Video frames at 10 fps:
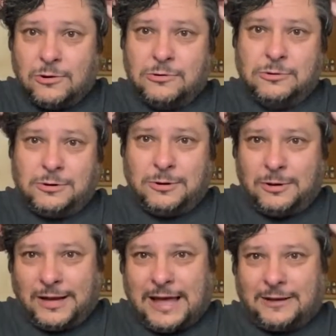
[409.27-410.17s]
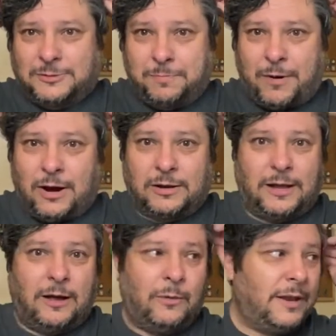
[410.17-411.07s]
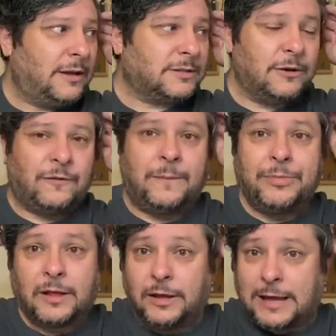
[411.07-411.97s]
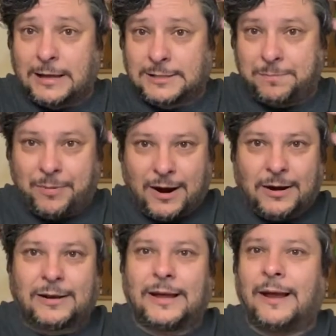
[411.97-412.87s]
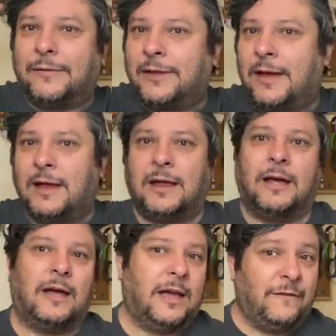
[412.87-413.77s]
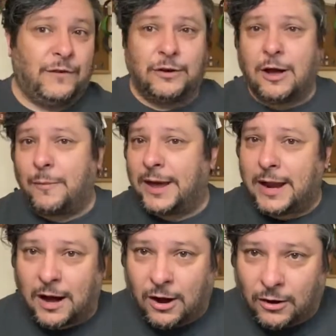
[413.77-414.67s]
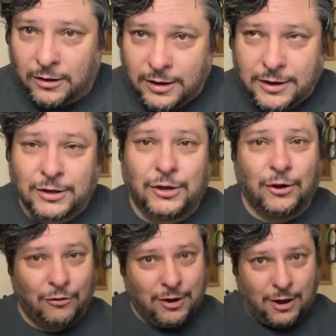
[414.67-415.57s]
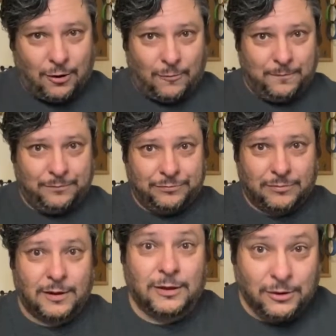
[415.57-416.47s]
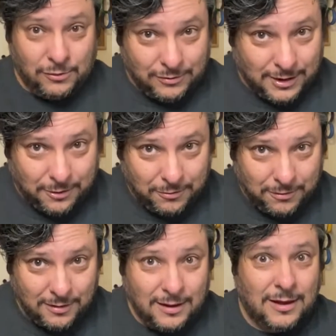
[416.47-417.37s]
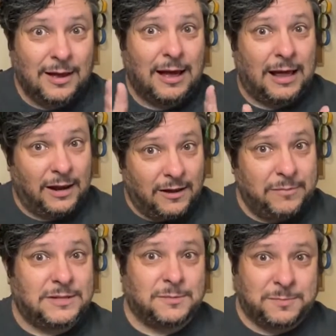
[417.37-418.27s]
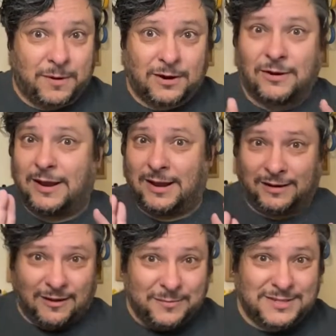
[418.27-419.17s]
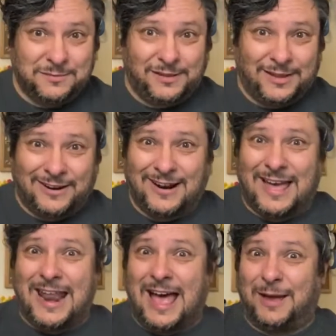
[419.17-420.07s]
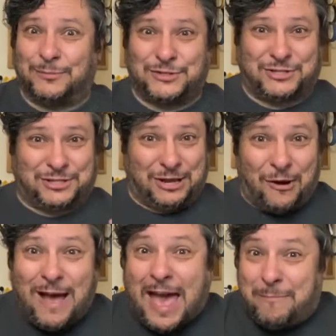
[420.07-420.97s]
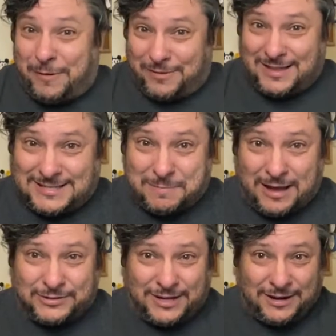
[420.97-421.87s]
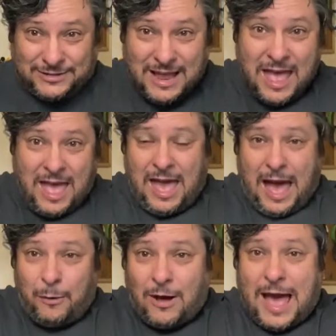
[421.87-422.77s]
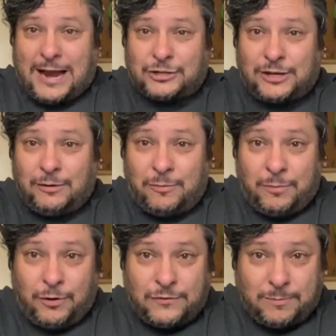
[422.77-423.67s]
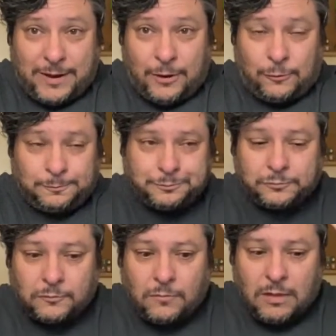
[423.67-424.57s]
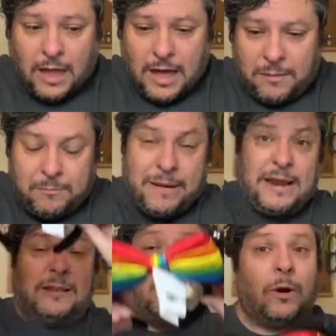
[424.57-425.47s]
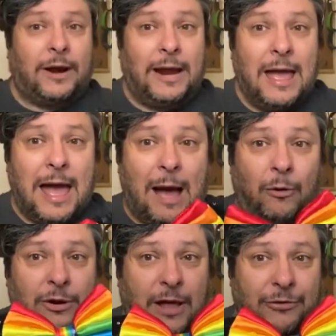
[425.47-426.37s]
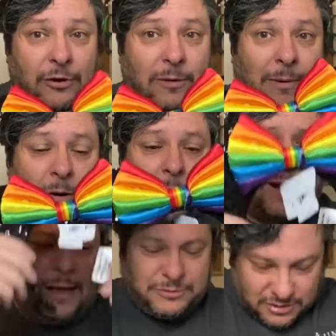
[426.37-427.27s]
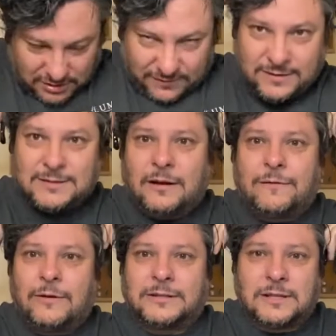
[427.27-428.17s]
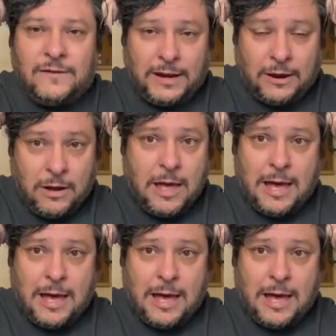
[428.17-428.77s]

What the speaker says: Ooh, look how sparkly. Oh, we lost Goofy. Look how sparkly. If you know me at all, you know, I love me some sparkle and I love me some glitter. And I am so happy with mouse ears. I will actually remove the bow. But don't worry, I will not throw the bow away. I'm just going to leave these on for the rest of the video.